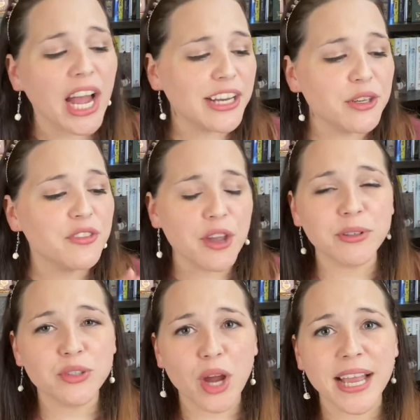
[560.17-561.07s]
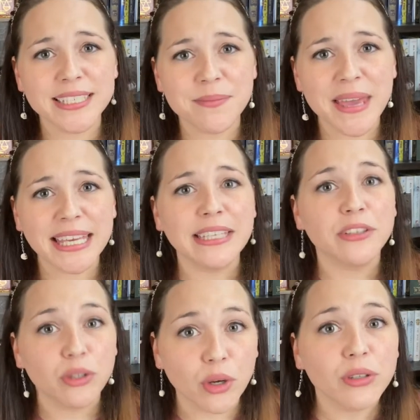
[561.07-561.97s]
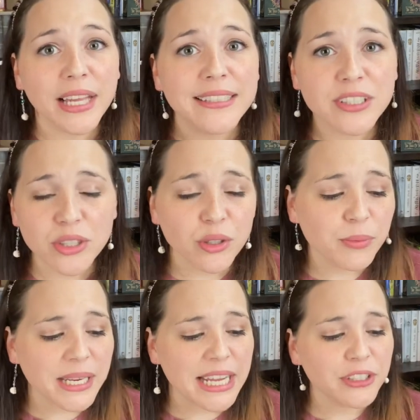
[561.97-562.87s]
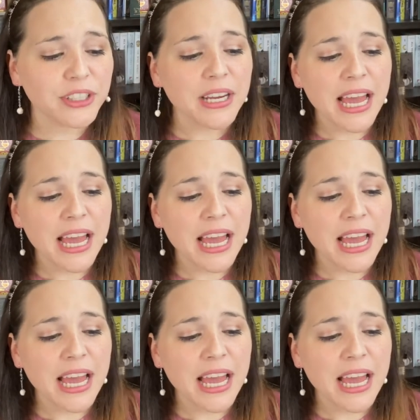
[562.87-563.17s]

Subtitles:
I know they were trying to make it look like the Deluminator.